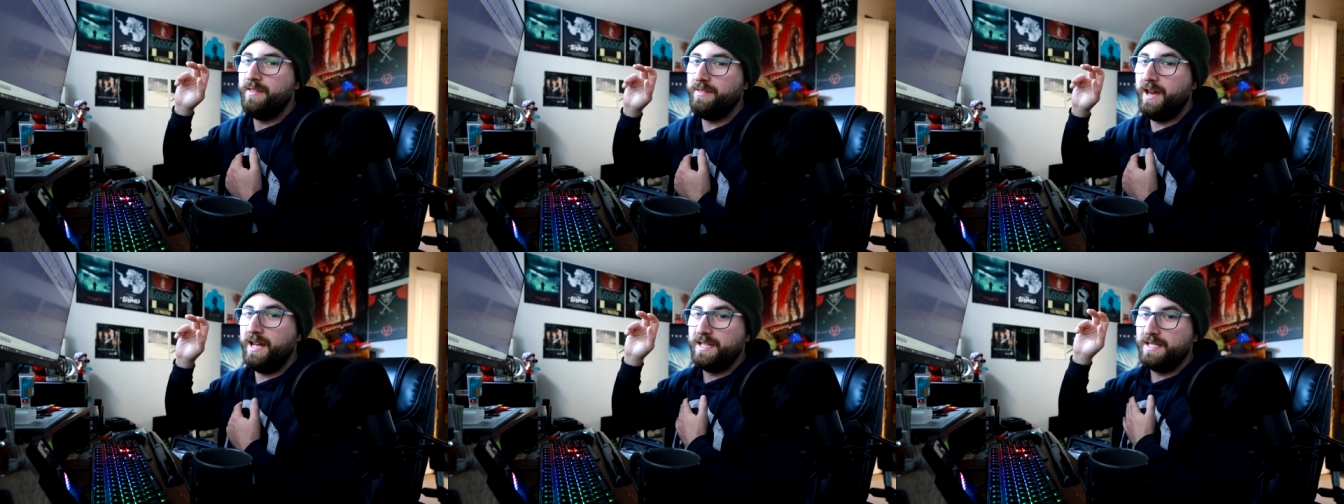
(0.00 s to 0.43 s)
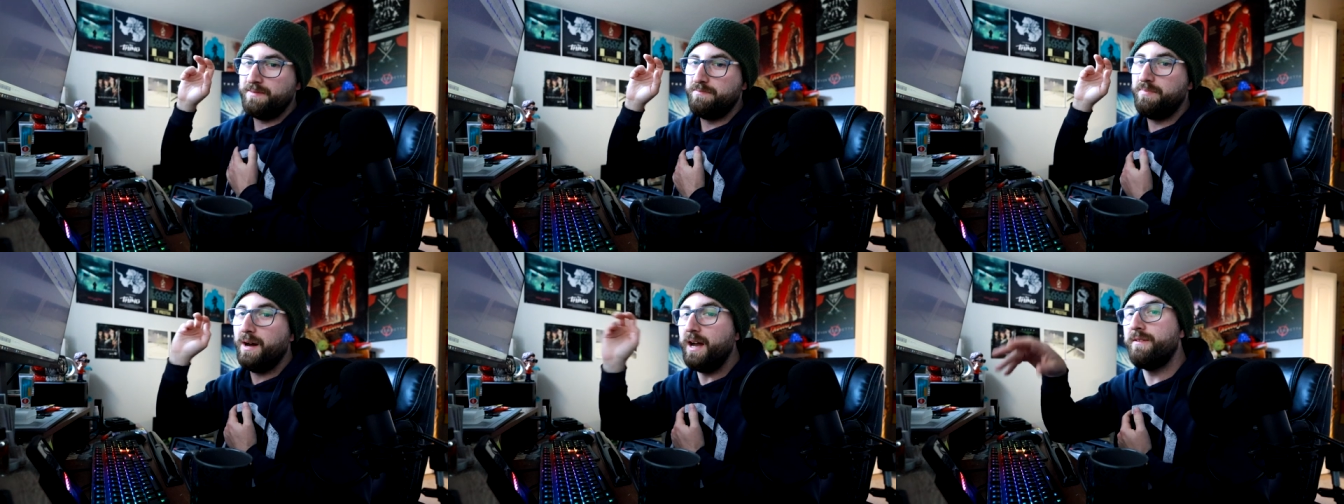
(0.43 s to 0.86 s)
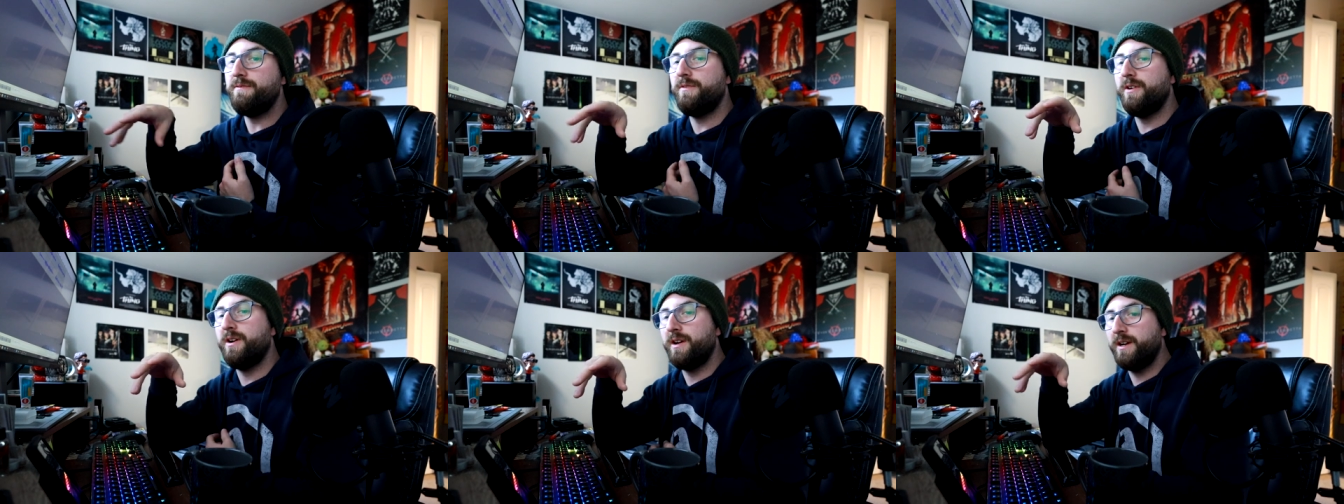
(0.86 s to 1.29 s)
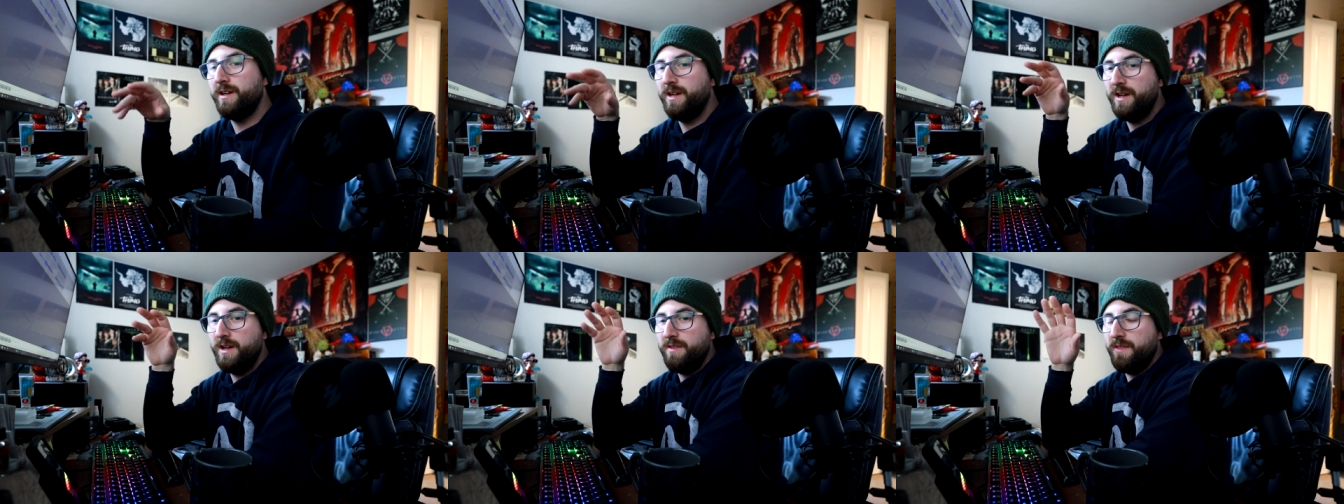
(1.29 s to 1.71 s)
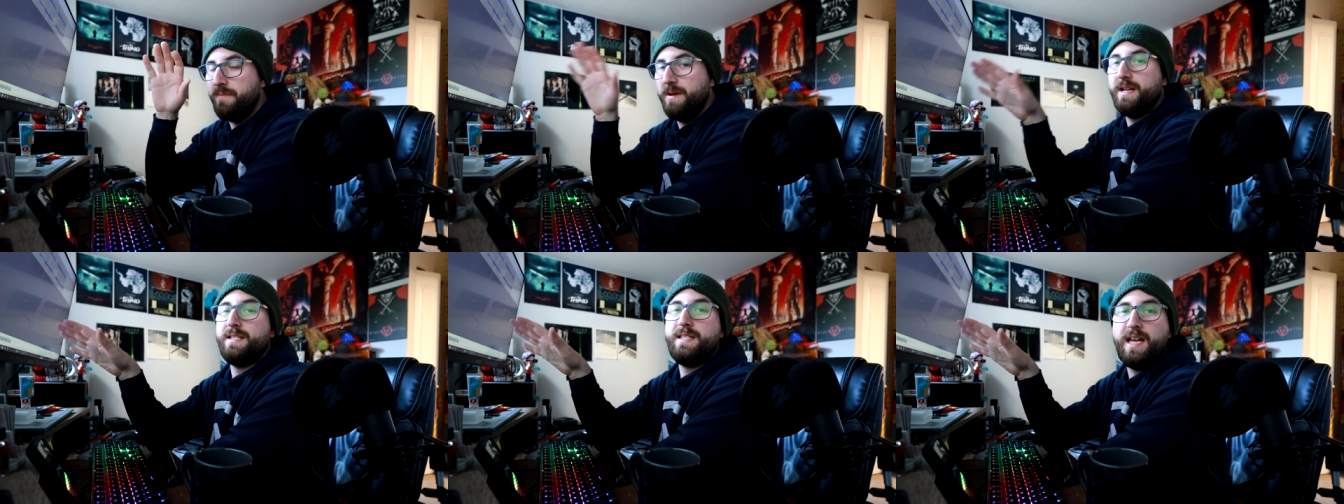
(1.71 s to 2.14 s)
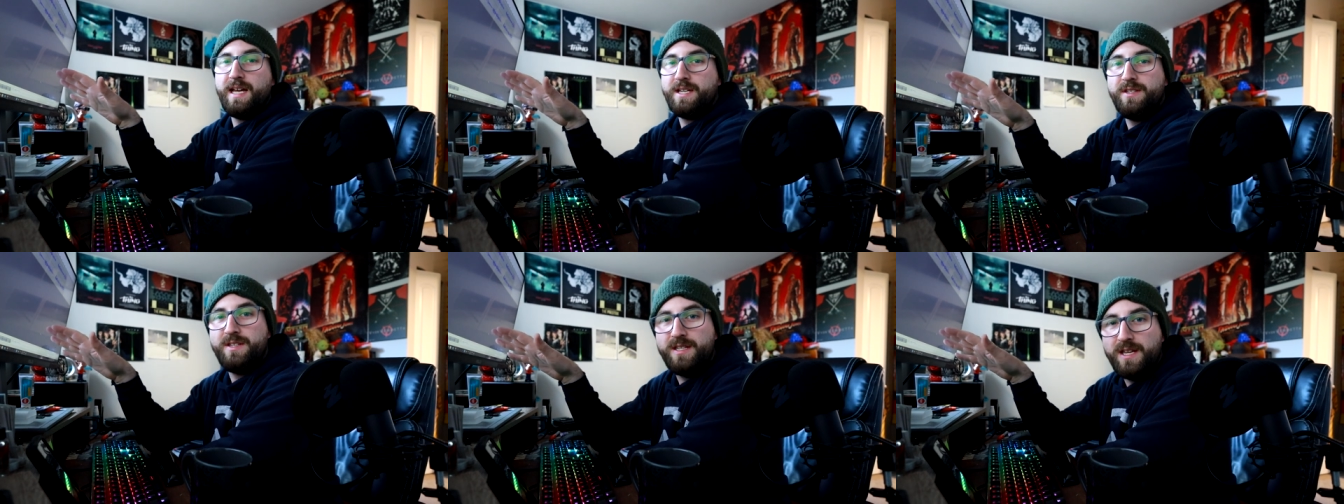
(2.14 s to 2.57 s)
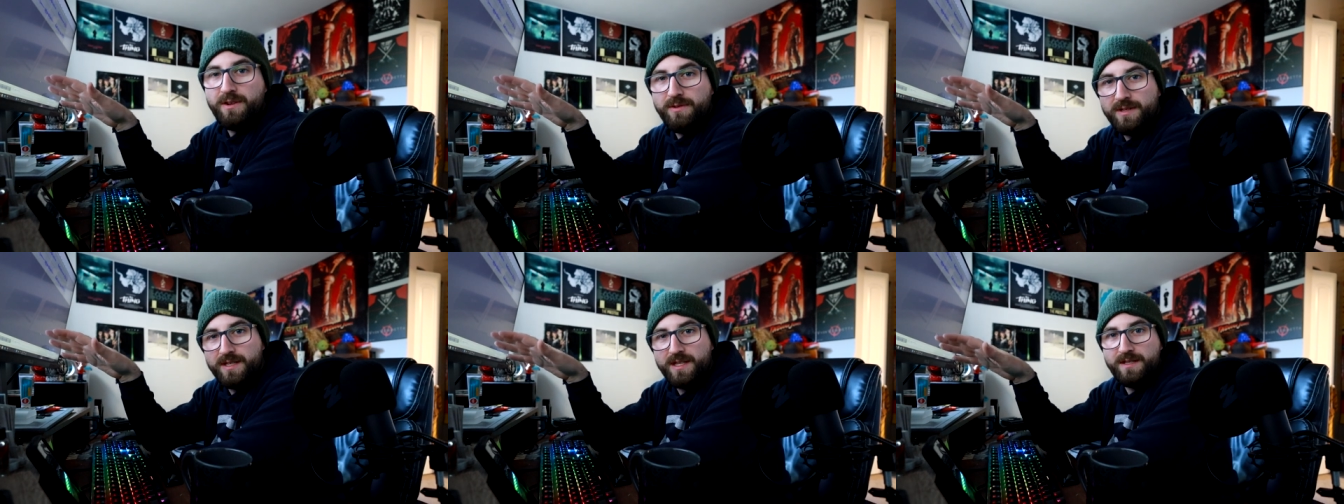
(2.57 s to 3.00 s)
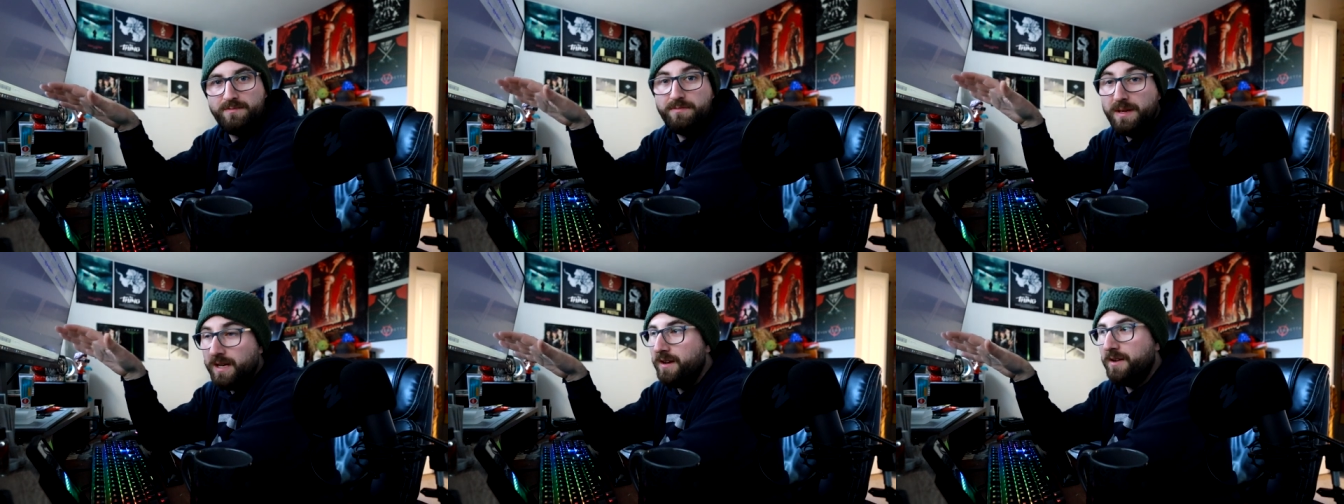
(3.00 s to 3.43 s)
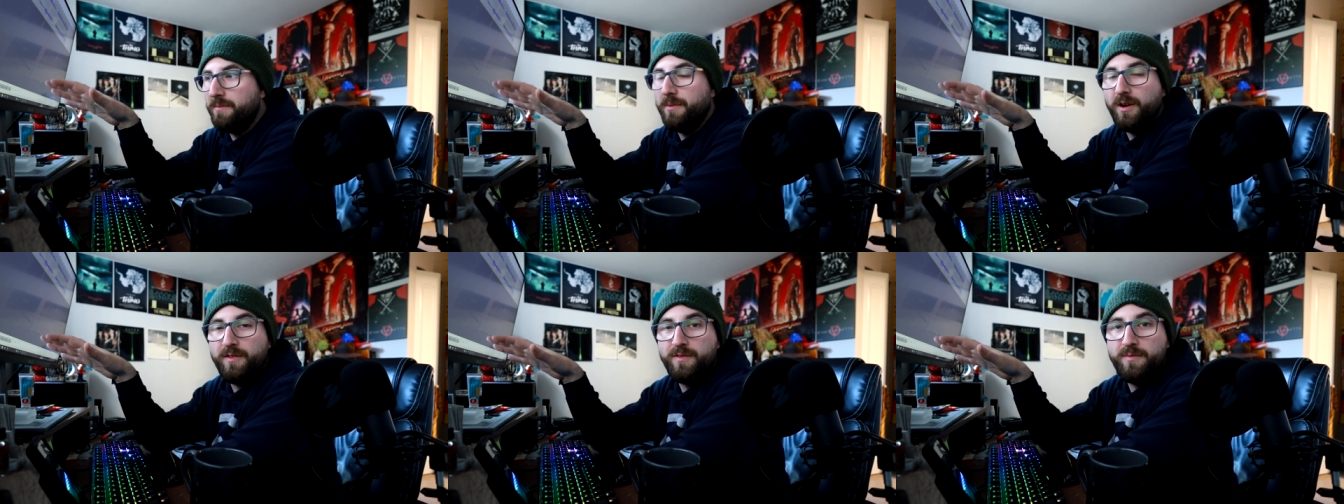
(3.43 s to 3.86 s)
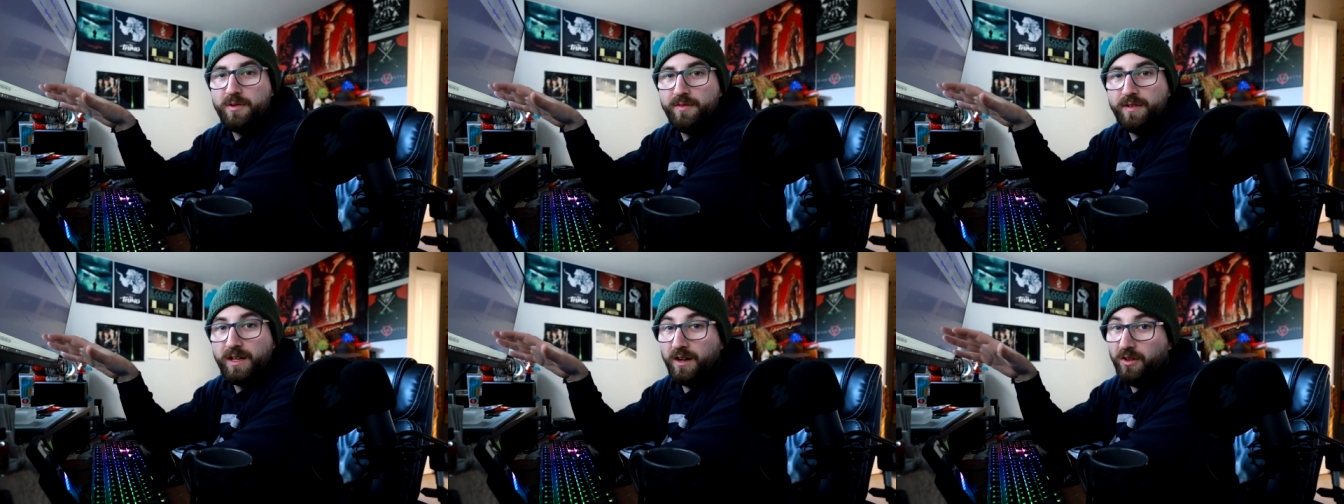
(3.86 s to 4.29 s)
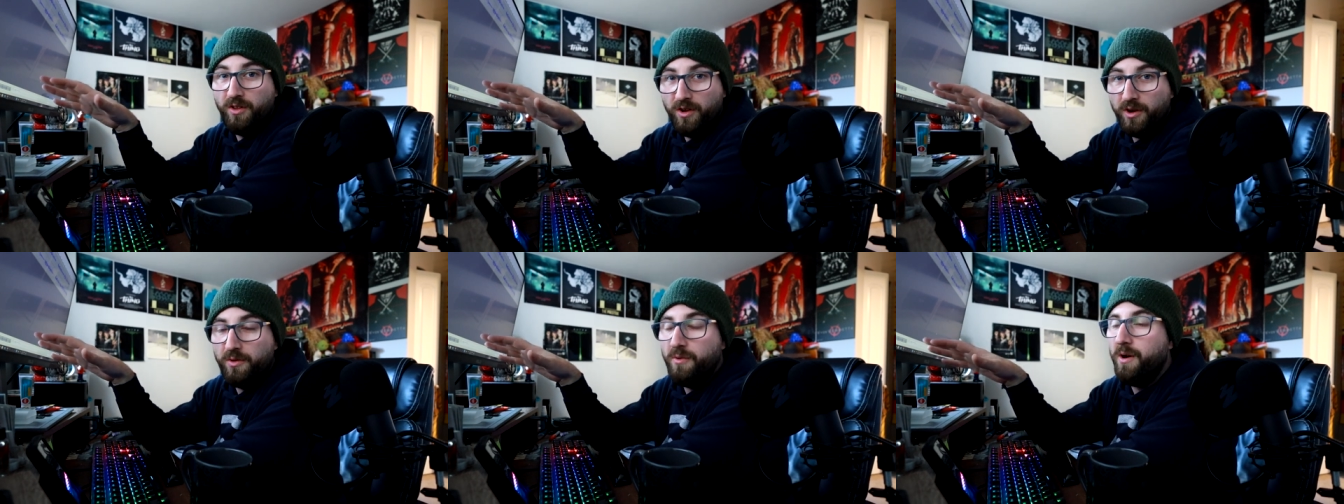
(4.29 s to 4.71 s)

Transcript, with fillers: that is by far the best action sequence that's been in a Marvel movie in a long